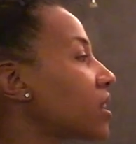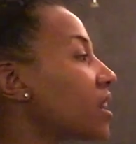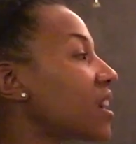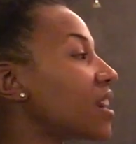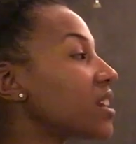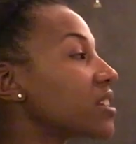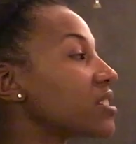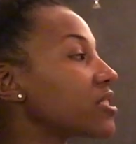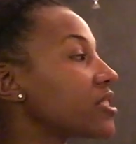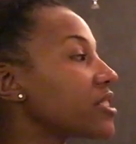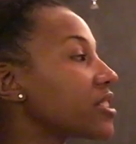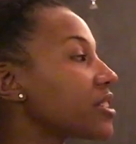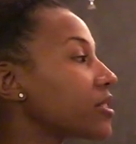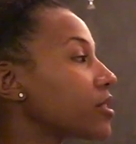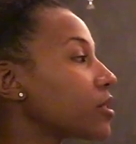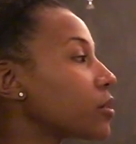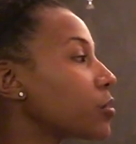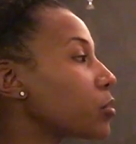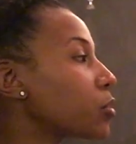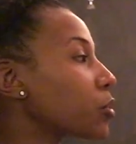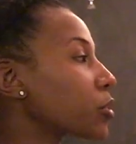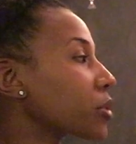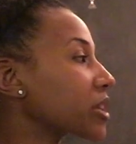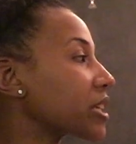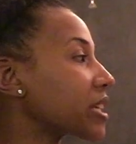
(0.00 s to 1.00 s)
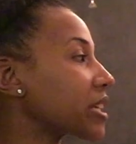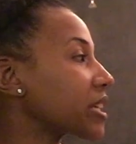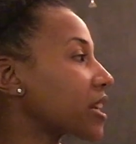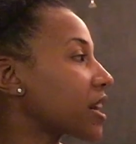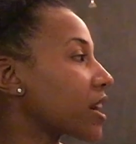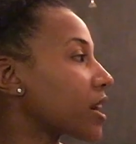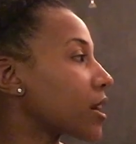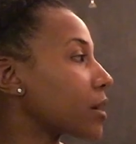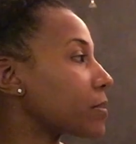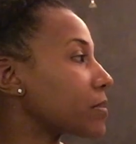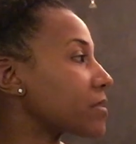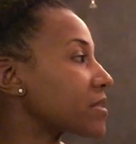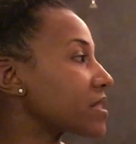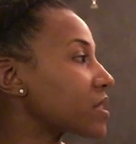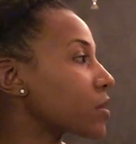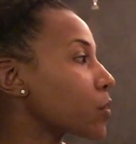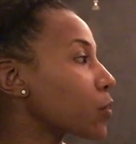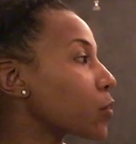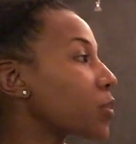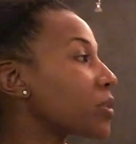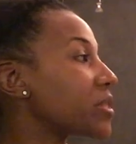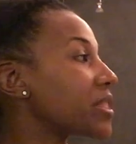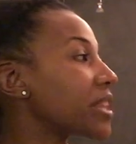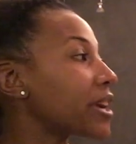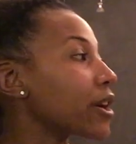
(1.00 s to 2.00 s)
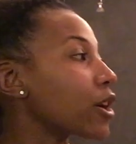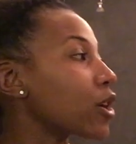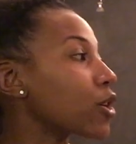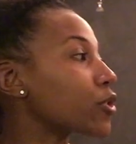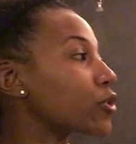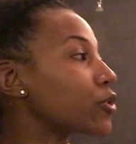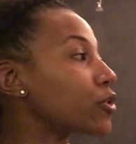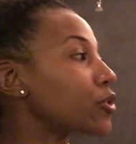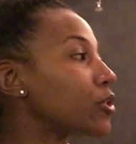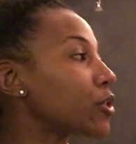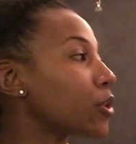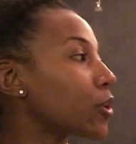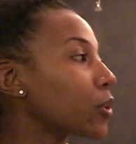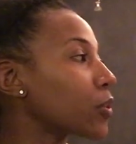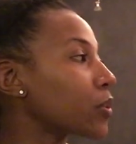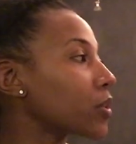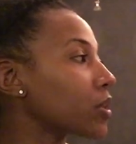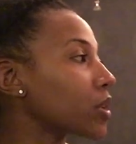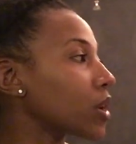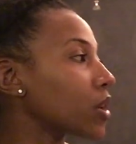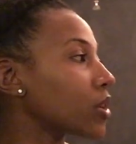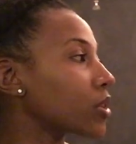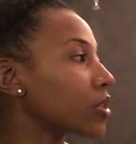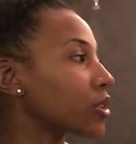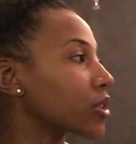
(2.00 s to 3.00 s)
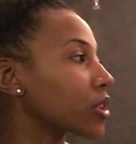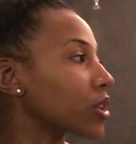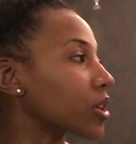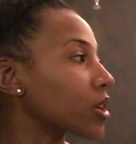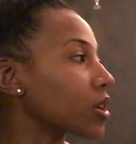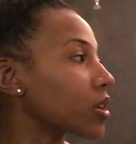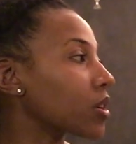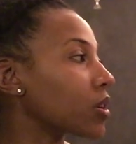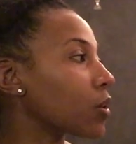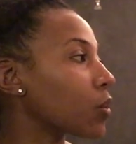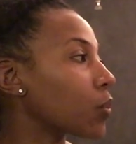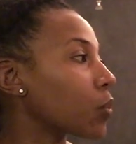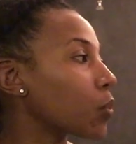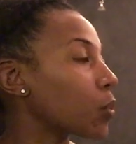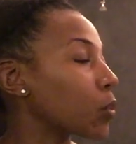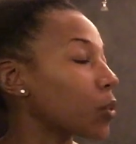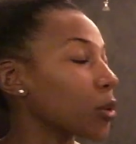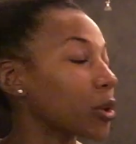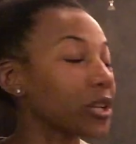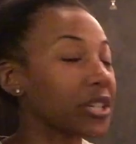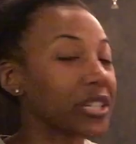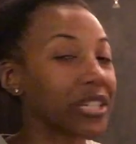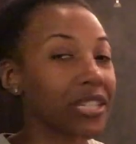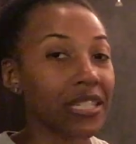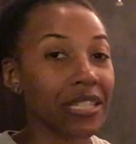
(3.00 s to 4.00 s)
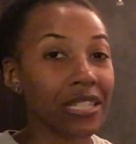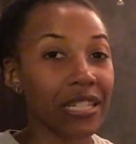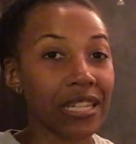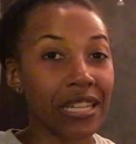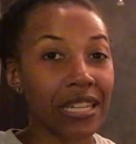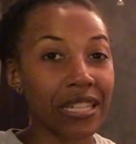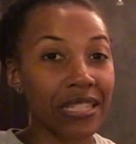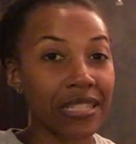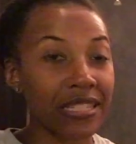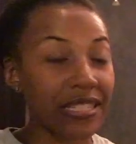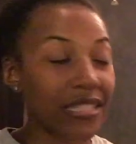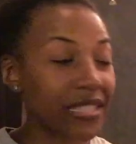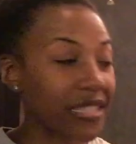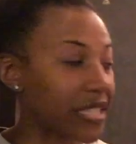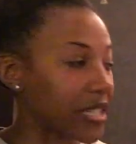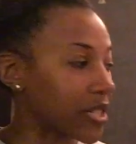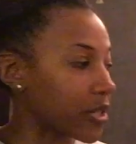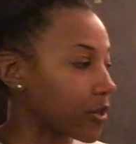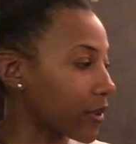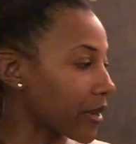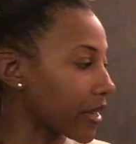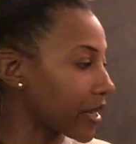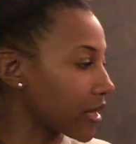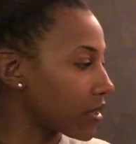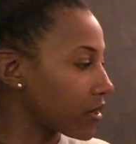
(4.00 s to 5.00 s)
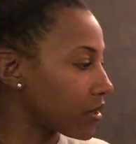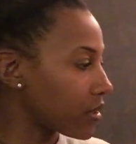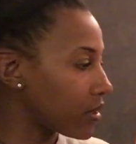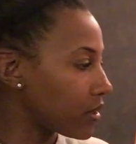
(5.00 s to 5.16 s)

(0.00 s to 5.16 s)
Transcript: Until morning comes, when they are no longer working in secret.